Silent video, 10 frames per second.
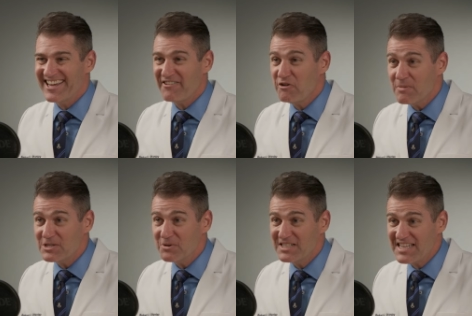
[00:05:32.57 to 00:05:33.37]
like if you've
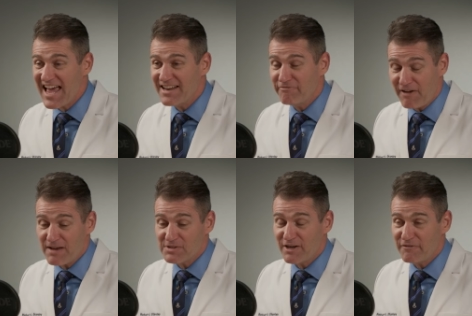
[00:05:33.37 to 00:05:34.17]
been doing 10,
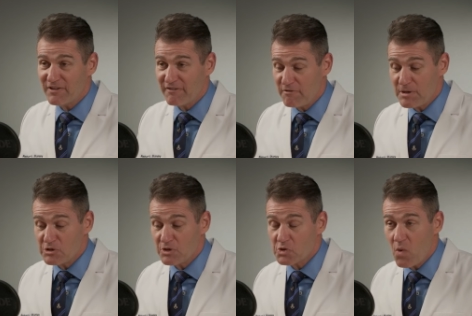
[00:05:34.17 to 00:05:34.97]
five's going to feel like if you've
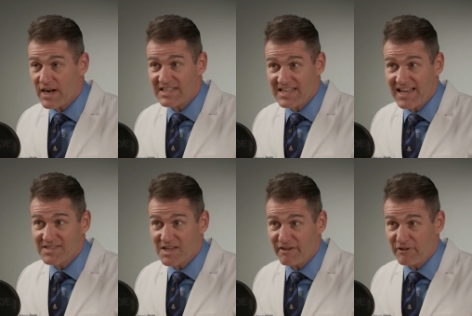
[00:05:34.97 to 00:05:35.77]
been doing 20,
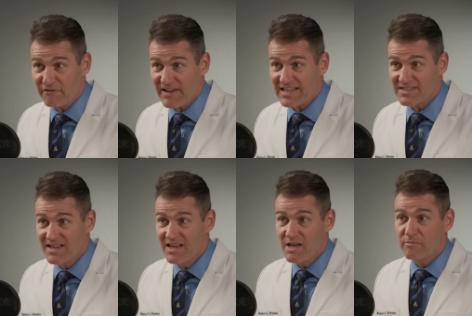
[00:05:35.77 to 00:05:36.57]
10's going to feel
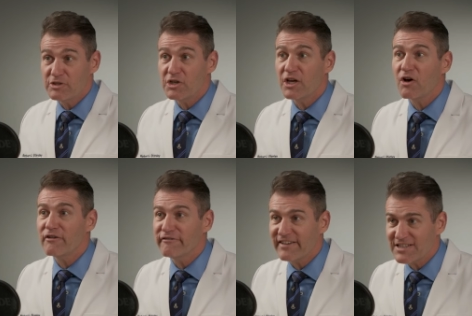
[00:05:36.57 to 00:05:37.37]
fast, but you can go
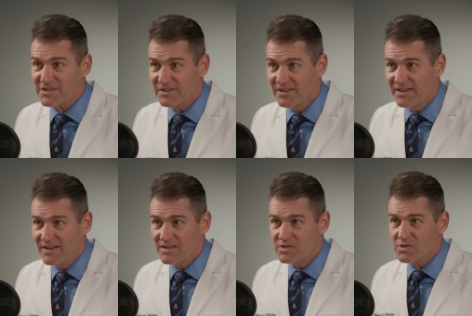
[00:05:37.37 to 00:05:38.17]
even faster.
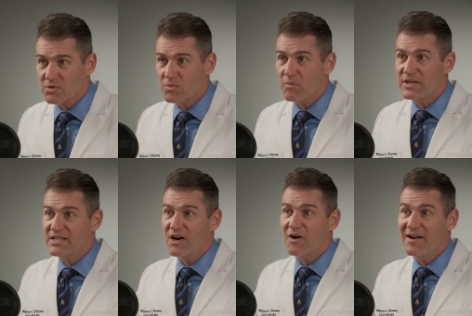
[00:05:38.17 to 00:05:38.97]
So when we
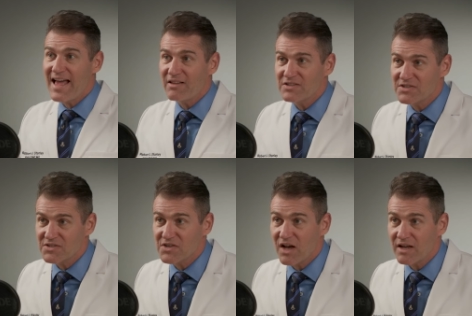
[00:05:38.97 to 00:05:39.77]
did our
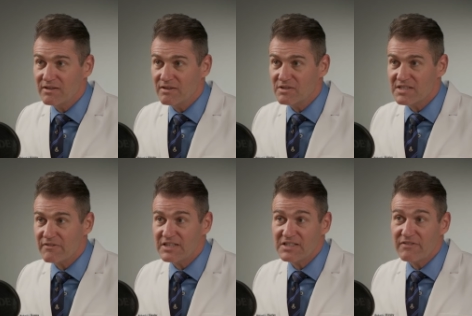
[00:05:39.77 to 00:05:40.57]
analysis on
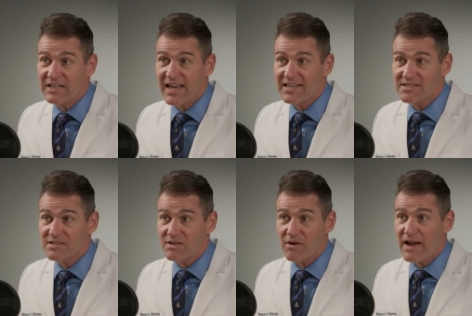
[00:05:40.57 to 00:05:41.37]
77
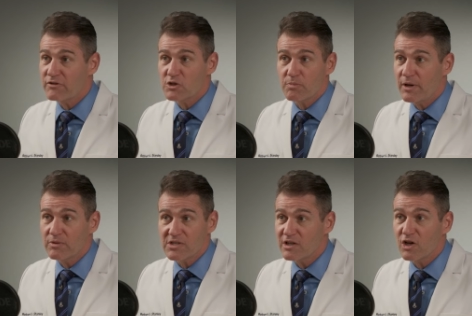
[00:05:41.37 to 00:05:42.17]
cases, our average speed
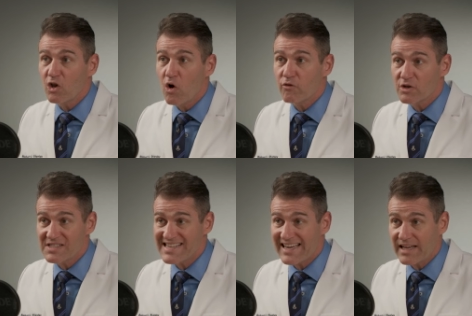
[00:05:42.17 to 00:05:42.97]
was a little over
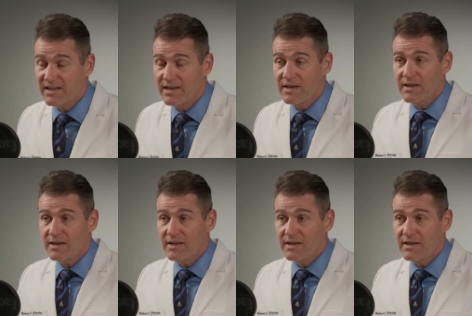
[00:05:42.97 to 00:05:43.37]
a second.